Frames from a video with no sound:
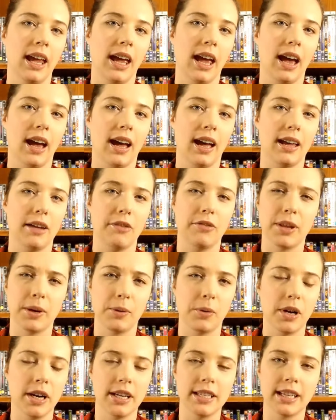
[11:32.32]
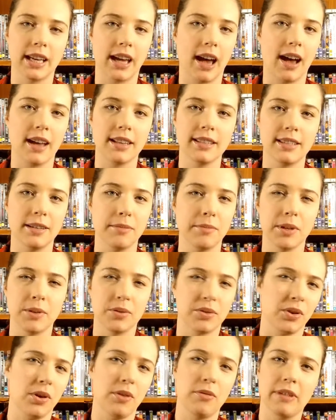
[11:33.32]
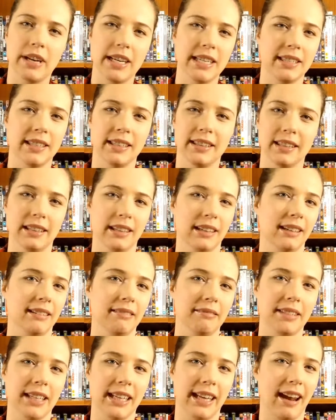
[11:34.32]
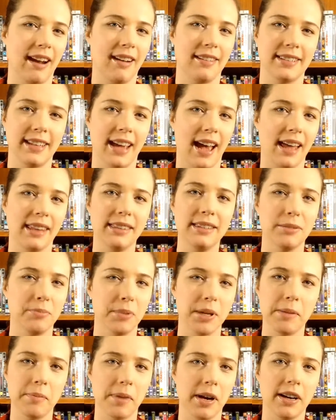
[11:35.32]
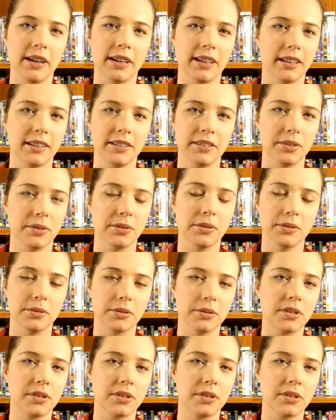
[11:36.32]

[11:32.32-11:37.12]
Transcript: if they wanted to cast him, there was no reason that the character had to be American at all.